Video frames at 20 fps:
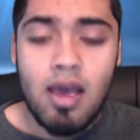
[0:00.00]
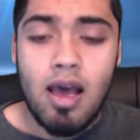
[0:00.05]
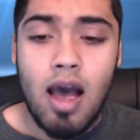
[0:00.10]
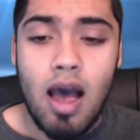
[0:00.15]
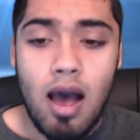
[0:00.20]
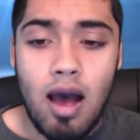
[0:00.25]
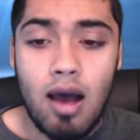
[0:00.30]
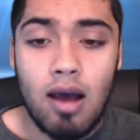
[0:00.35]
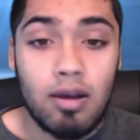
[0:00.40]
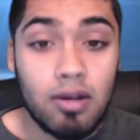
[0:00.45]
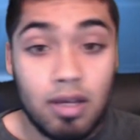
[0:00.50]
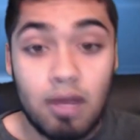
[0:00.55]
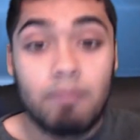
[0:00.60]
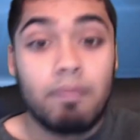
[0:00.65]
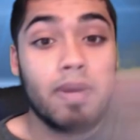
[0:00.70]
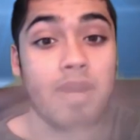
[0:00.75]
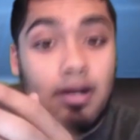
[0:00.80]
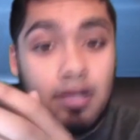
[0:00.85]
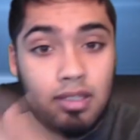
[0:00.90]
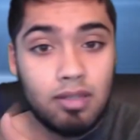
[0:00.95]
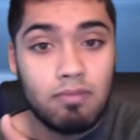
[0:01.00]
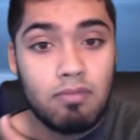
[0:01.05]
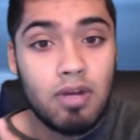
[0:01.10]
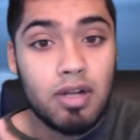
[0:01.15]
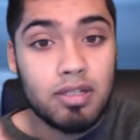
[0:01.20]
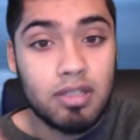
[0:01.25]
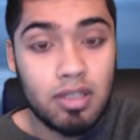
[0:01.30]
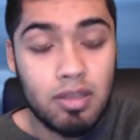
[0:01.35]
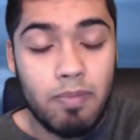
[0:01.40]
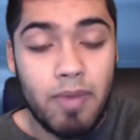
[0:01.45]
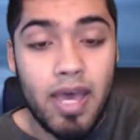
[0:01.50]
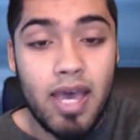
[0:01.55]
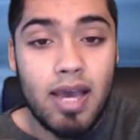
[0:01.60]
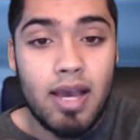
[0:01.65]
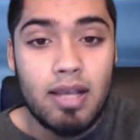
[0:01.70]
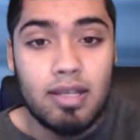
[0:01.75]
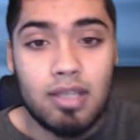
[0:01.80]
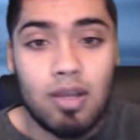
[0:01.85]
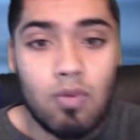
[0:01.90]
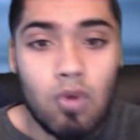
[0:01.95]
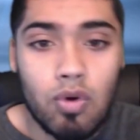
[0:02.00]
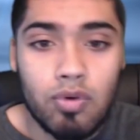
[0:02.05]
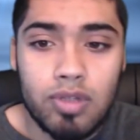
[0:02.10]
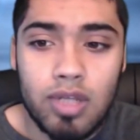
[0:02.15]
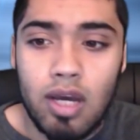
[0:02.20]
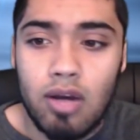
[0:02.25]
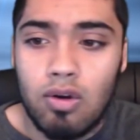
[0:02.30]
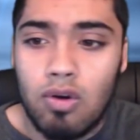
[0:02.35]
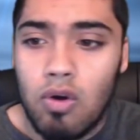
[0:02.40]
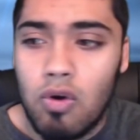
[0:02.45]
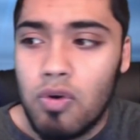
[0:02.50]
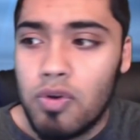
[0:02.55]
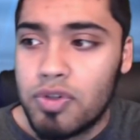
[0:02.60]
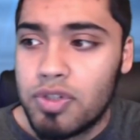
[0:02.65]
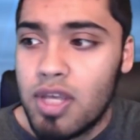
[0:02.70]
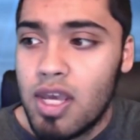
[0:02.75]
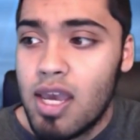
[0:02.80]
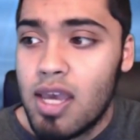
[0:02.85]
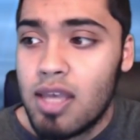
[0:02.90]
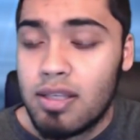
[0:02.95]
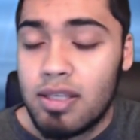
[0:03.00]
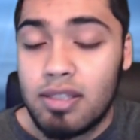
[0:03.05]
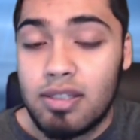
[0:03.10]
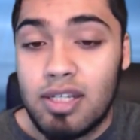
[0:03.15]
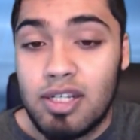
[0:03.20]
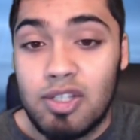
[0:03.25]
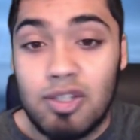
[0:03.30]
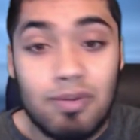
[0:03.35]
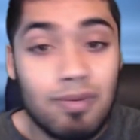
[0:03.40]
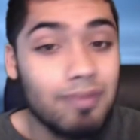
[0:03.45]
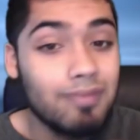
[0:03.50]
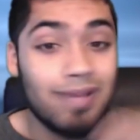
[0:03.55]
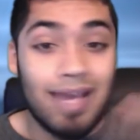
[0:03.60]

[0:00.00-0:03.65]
uh, compared to months in the past. I wrote down goals such as do.